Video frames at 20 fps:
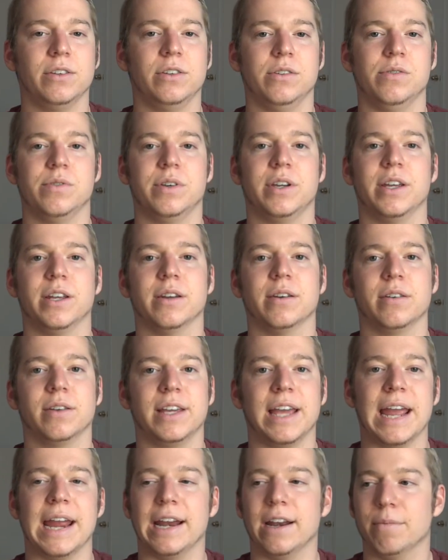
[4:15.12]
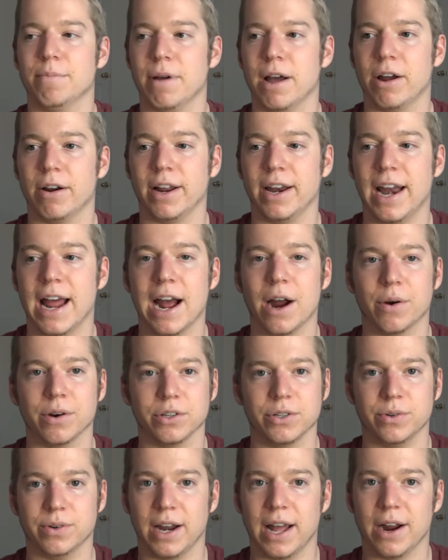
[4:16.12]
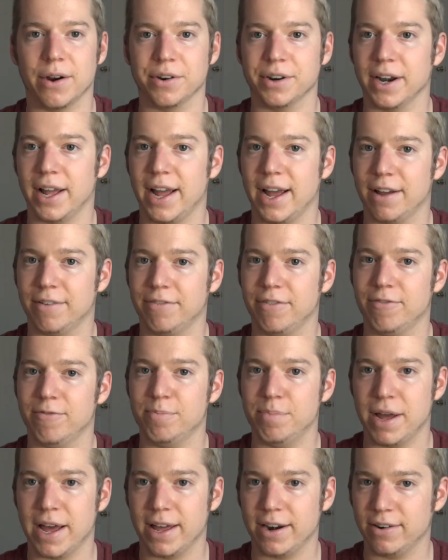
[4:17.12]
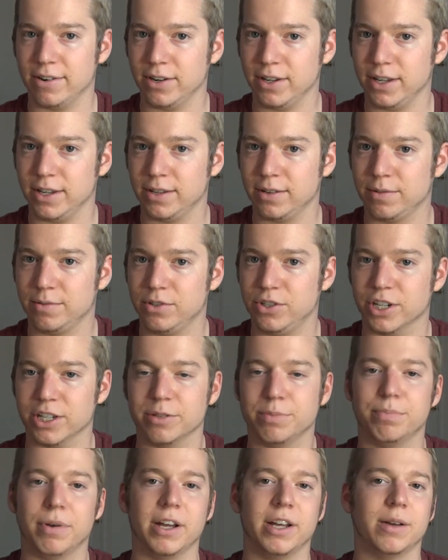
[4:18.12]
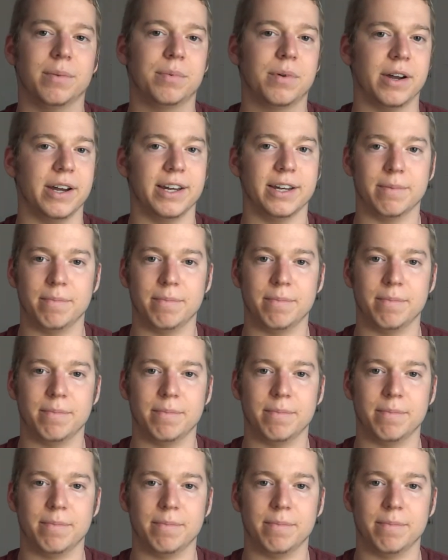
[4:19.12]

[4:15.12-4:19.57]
you can gain about an hour to an hour and a half of battery just by upgrading to